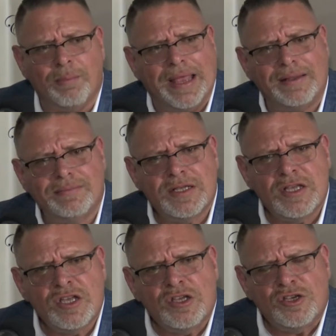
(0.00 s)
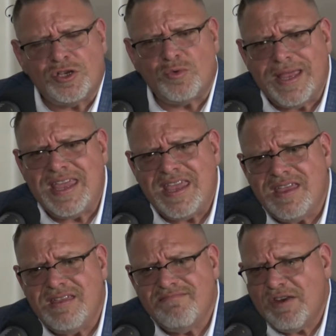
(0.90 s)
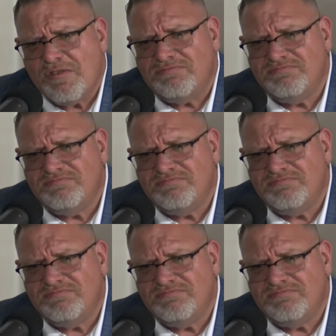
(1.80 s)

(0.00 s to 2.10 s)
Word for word: I'm like, should we, you know,